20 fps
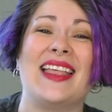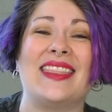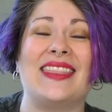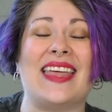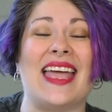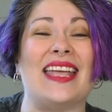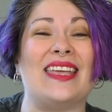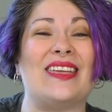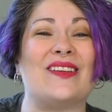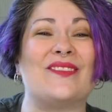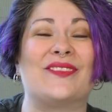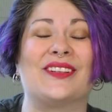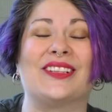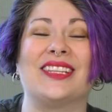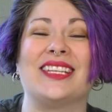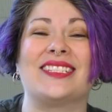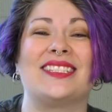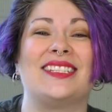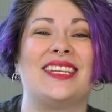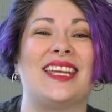Thank you for
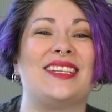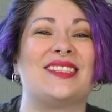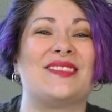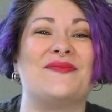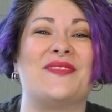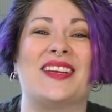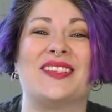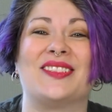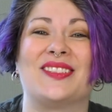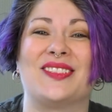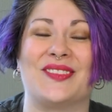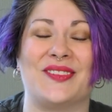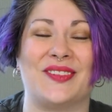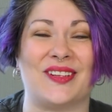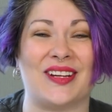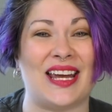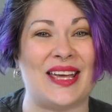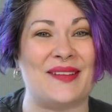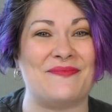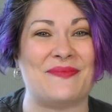listening to my
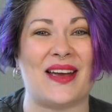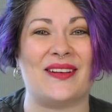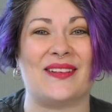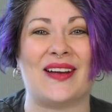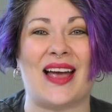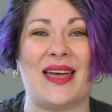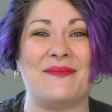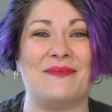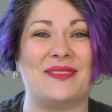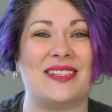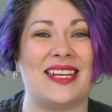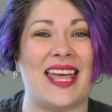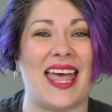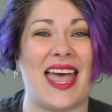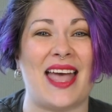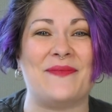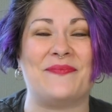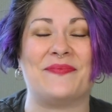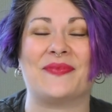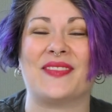story and my rhyme
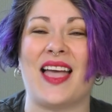today.